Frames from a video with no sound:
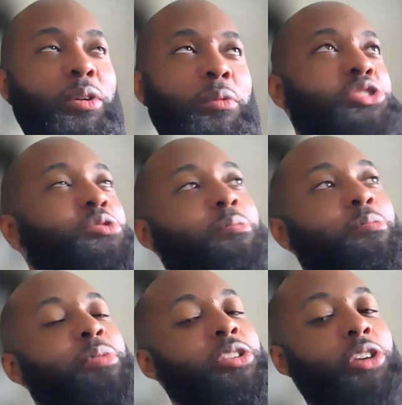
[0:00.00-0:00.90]
what
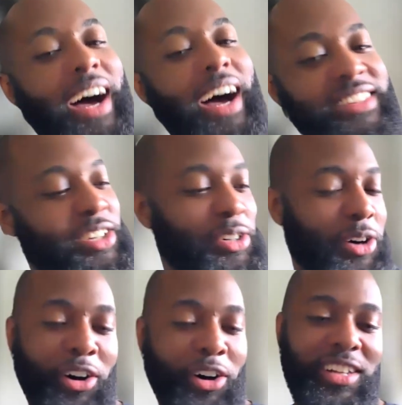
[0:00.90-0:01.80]
would be your
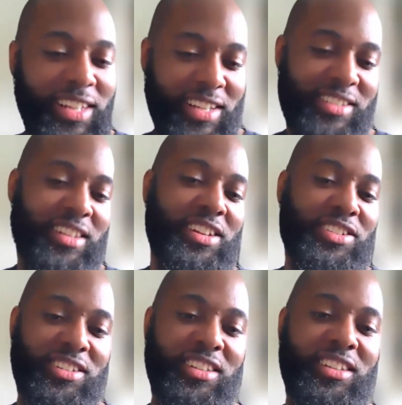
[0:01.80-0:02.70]
ideal holiday destination?